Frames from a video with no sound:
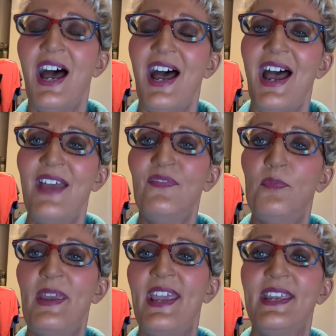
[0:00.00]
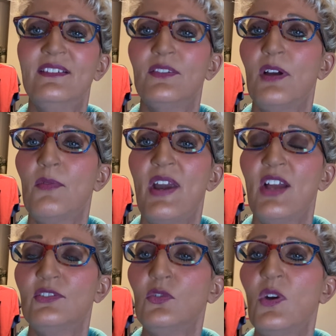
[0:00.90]
I've paid
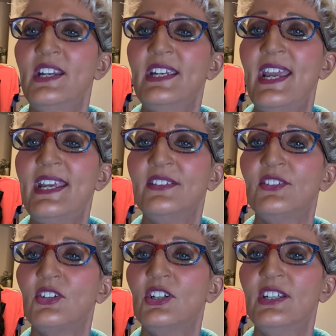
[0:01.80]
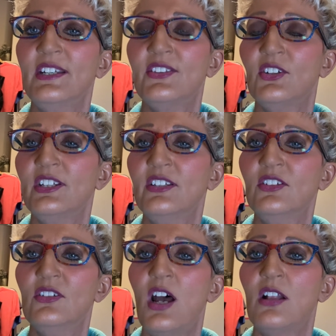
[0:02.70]
around $28, $30,
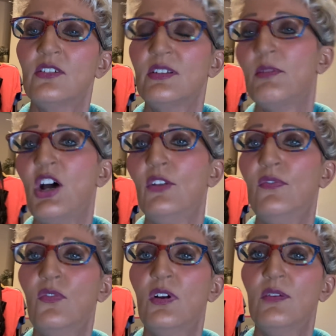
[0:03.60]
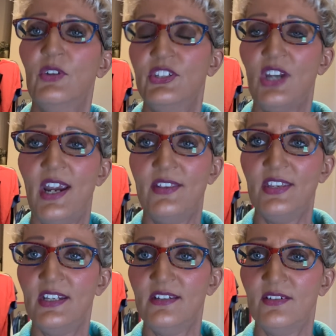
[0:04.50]
$32 a bottle for it, which I
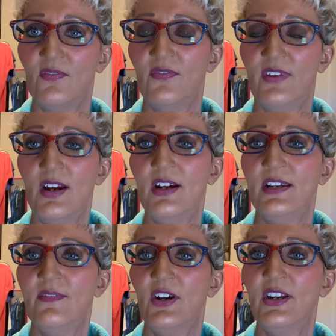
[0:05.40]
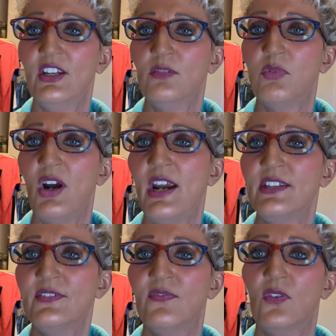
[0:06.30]
think is a very, very good
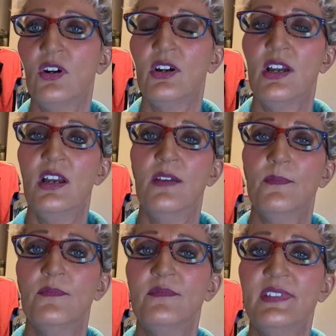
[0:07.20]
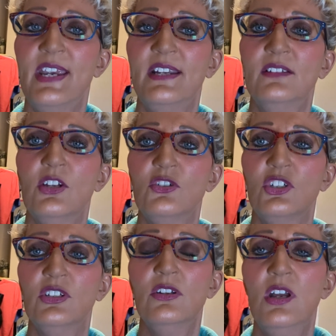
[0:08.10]
price for tanning
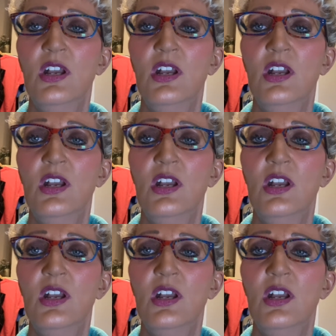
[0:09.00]
lotion.